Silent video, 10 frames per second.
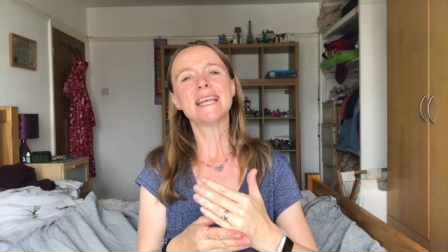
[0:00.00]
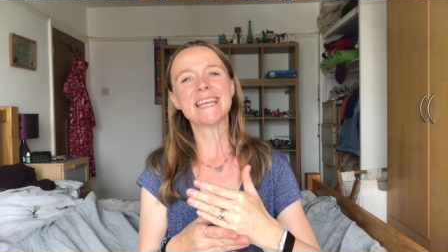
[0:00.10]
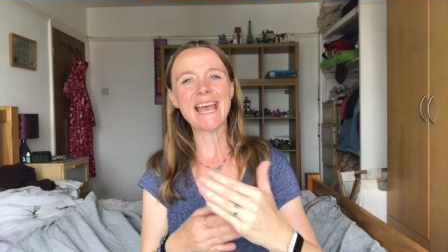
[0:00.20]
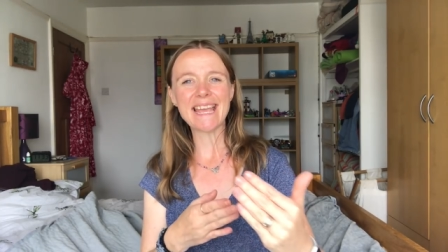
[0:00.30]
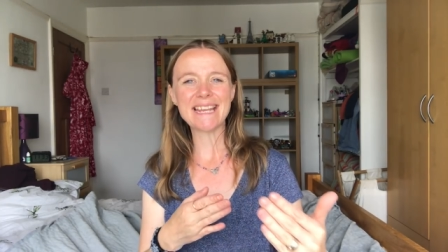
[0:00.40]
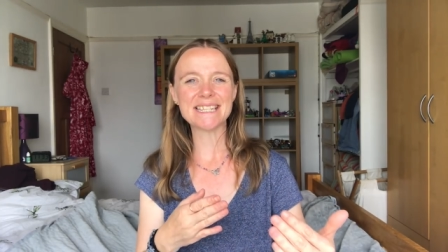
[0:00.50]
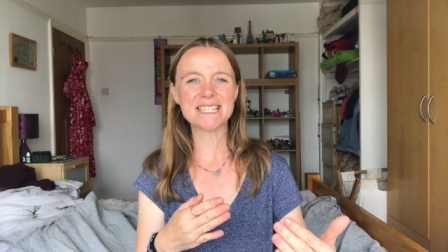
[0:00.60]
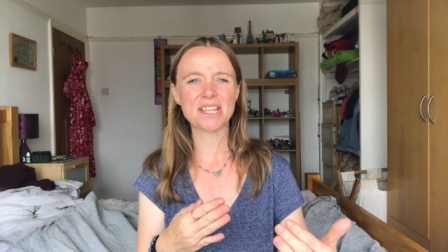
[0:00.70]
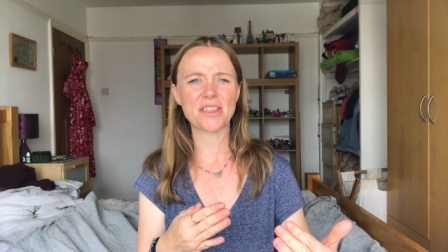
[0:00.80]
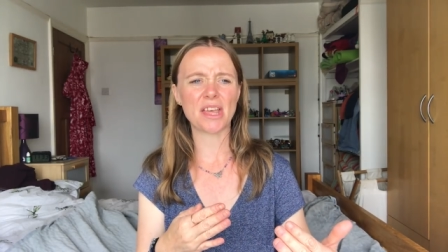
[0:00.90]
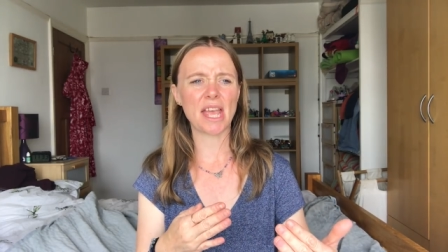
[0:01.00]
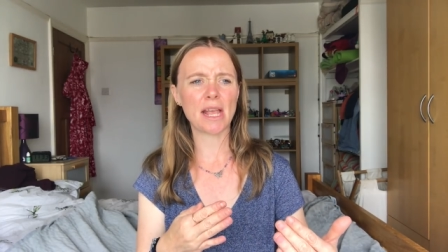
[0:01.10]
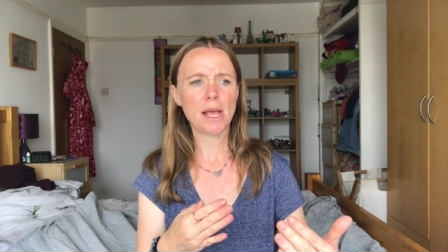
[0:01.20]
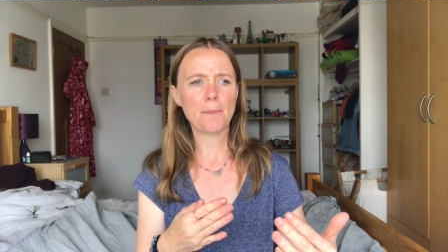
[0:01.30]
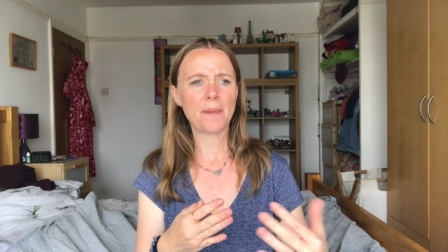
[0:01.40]
getting into
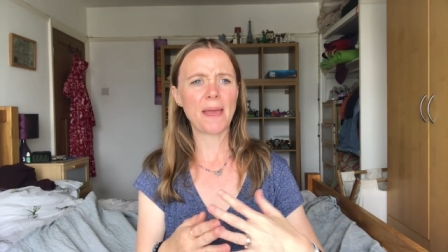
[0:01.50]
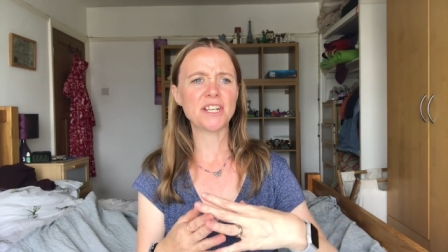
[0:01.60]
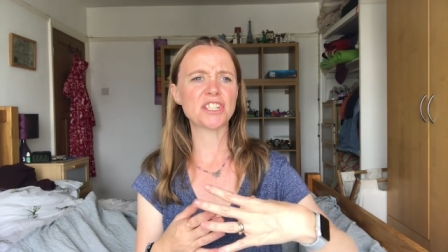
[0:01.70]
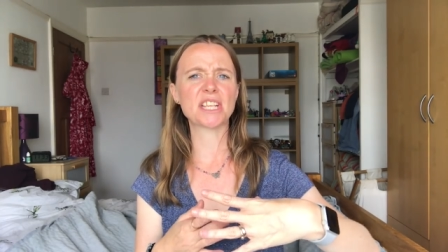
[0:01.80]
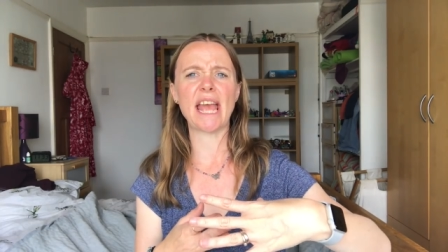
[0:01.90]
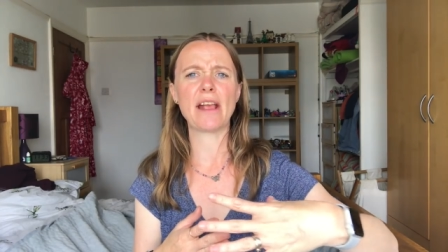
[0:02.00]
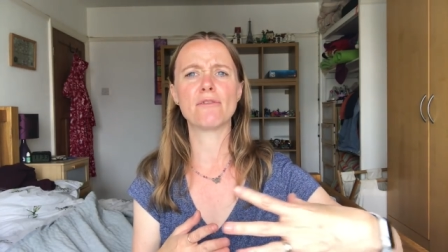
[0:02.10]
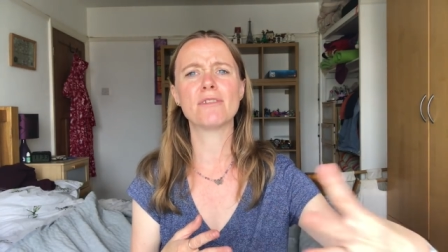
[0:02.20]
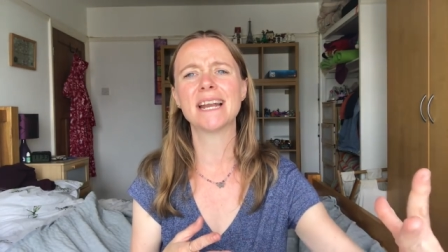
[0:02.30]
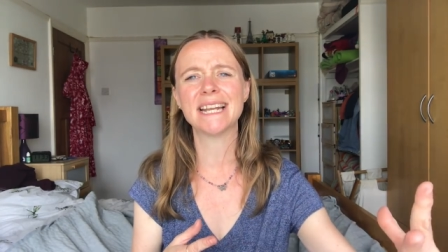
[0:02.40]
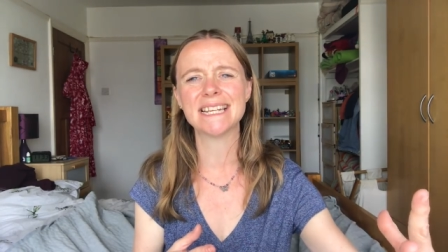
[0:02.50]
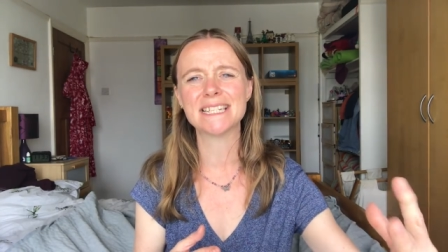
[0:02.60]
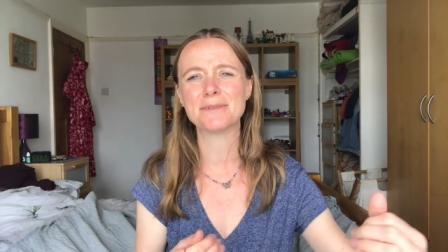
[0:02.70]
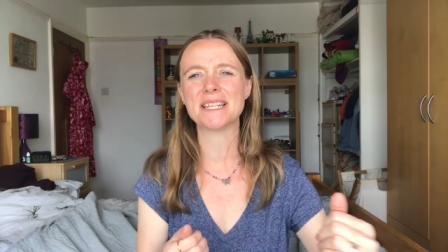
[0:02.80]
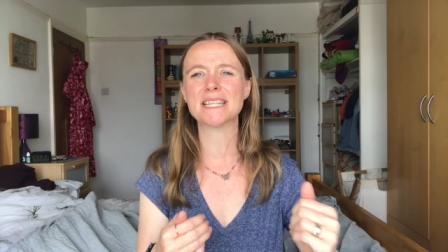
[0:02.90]
something, but then just getting really into it.